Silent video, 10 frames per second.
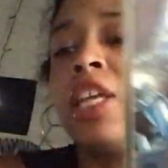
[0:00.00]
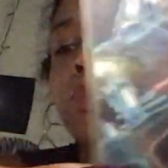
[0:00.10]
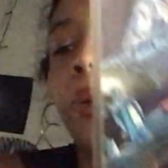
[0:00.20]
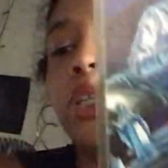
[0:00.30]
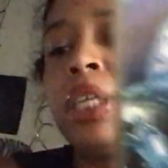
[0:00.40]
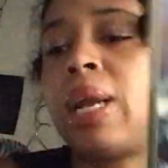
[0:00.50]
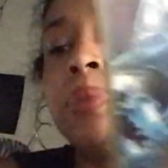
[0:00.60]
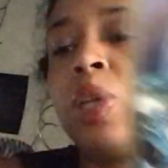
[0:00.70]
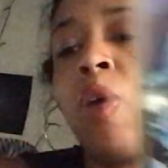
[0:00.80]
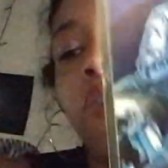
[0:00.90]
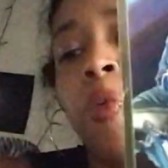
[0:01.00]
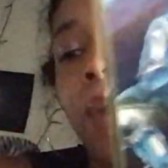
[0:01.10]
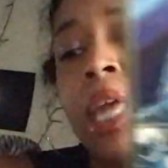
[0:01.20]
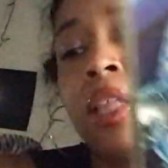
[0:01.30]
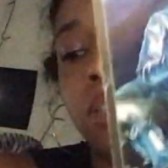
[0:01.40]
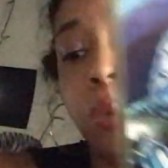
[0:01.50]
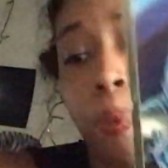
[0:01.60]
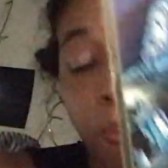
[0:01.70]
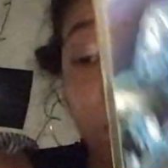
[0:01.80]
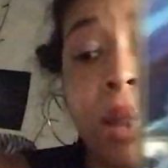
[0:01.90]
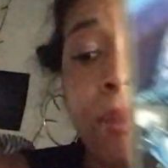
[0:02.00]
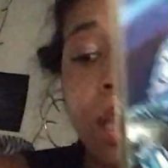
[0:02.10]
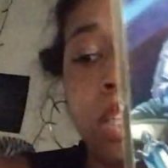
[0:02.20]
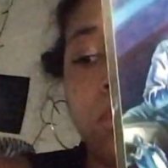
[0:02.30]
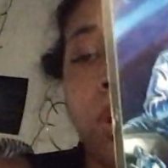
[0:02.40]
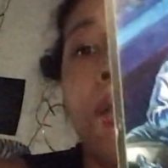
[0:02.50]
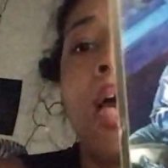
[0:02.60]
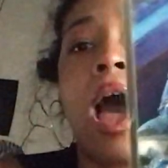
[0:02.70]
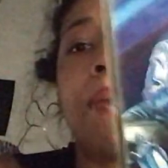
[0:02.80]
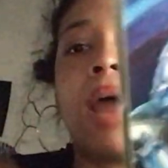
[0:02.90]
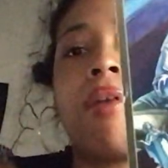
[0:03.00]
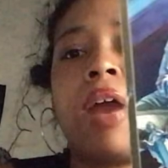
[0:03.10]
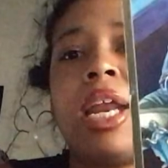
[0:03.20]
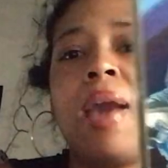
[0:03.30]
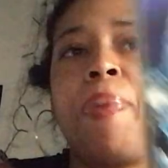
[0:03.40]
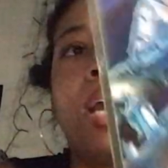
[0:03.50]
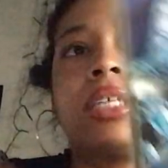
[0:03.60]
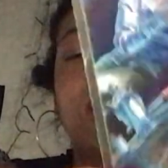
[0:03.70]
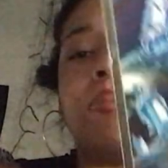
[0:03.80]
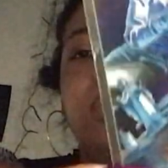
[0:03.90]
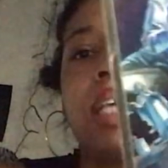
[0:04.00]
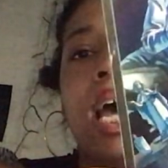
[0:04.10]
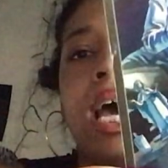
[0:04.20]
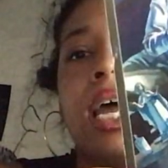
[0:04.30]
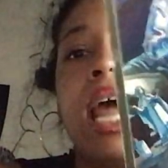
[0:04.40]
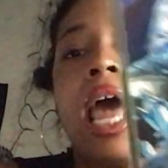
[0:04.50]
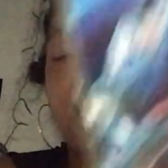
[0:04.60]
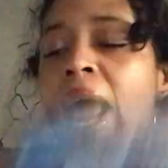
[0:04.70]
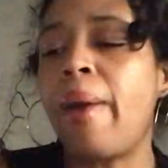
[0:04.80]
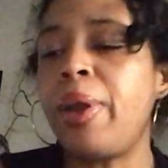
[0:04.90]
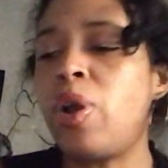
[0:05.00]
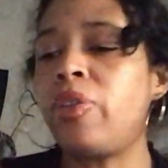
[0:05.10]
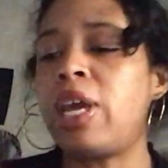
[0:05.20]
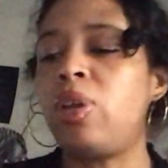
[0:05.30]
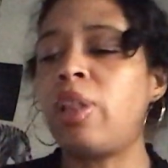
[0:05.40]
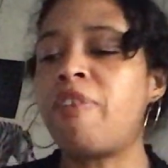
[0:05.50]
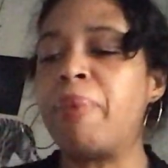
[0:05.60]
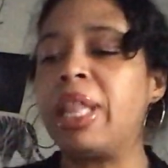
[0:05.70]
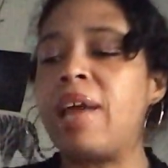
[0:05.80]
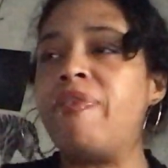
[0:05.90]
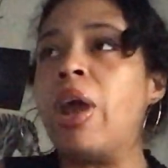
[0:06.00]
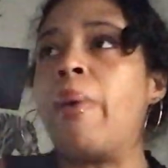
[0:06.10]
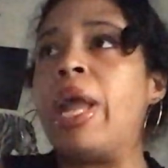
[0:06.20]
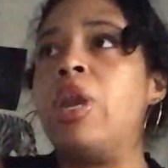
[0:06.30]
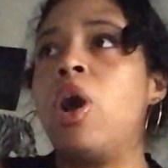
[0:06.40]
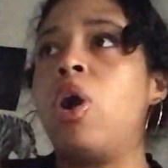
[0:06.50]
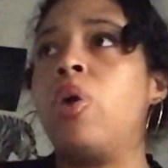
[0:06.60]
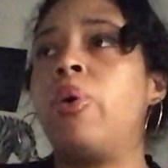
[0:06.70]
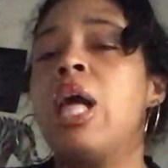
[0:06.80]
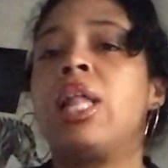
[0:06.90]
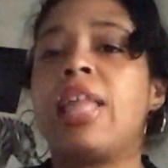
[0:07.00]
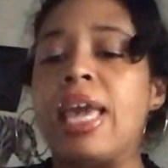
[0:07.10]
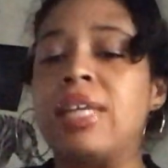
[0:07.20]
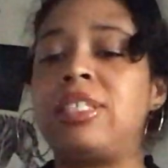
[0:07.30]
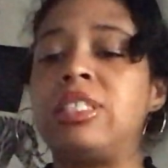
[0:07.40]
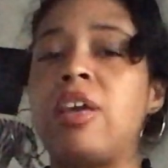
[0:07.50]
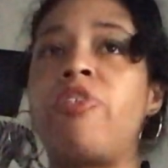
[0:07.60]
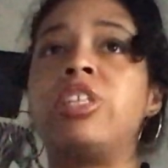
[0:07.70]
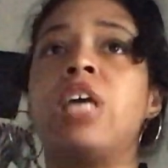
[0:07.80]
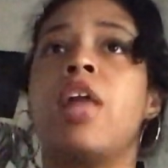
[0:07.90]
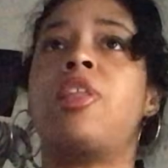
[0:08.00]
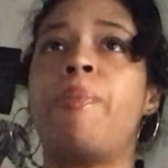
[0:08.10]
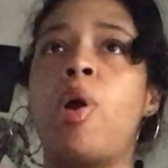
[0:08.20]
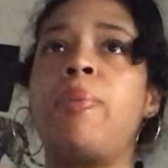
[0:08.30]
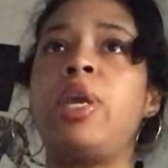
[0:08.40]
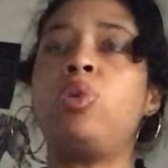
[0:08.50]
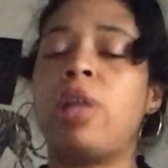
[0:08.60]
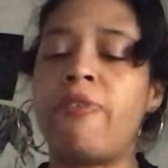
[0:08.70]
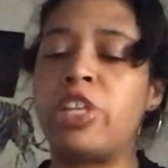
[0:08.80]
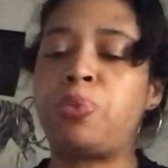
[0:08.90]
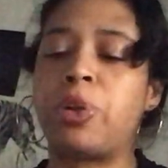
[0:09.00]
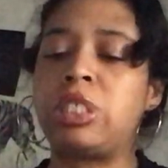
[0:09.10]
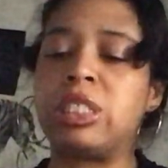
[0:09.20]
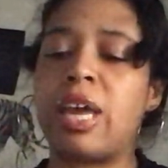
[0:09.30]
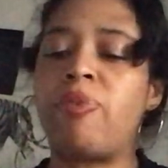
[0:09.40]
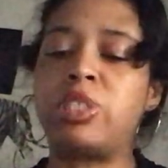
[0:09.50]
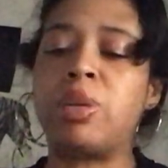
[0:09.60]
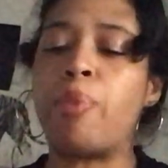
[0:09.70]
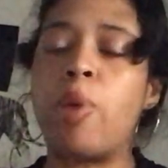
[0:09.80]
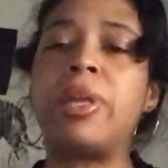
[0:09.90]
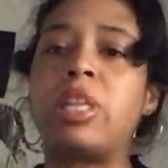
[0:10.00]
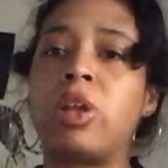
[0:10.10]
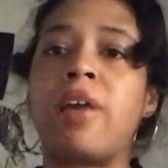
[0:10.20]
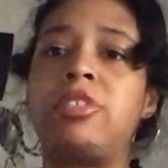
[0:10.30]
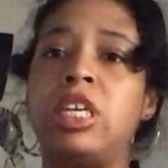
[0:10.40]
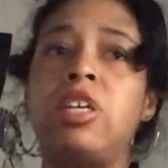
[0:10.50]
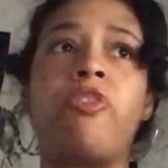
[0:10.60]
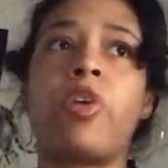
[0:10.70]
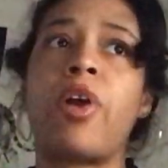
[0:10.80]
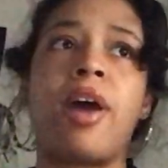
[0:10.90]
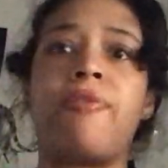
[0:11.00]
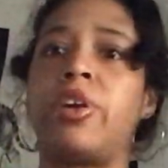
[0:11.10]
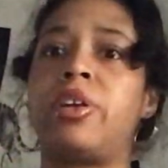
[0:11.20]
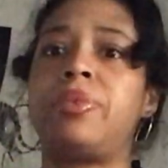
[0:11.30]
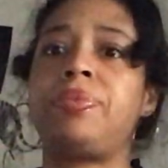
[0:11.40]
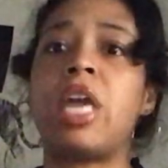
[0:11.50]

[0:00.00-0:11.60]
This person, I'm so hopeful we can make this work. I'm not ready yet because I'm sad. Now I know that you left my life. Now I know. Like, it's a difference. The moment you left this person's life was the moment their life changed forever.